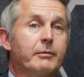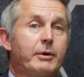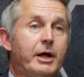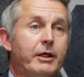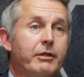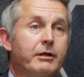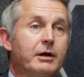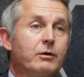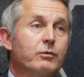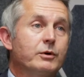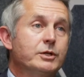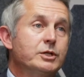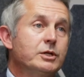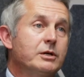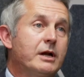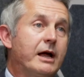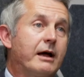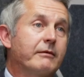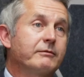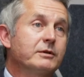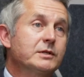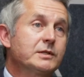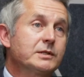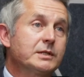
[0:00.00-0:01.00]
up, I think what you'd
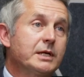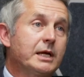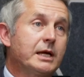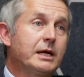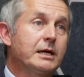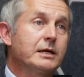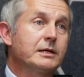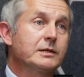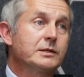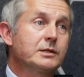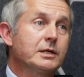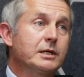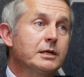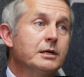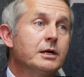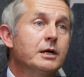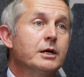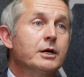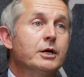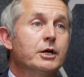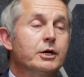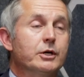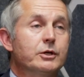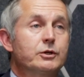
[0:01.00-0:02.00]
have to say is that
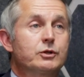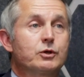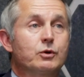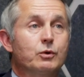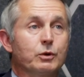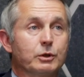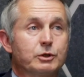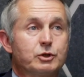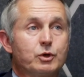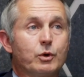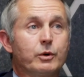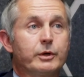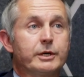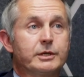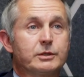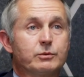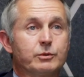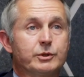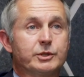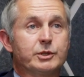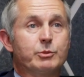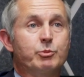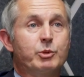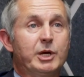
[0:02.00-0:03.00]
school choice
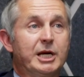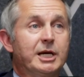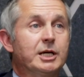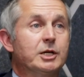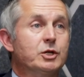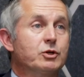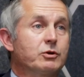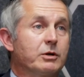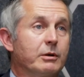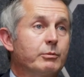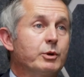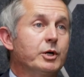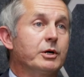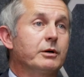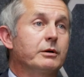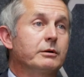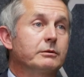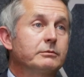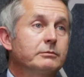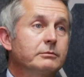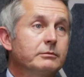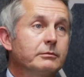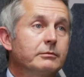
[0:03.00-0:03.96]
was a big contributor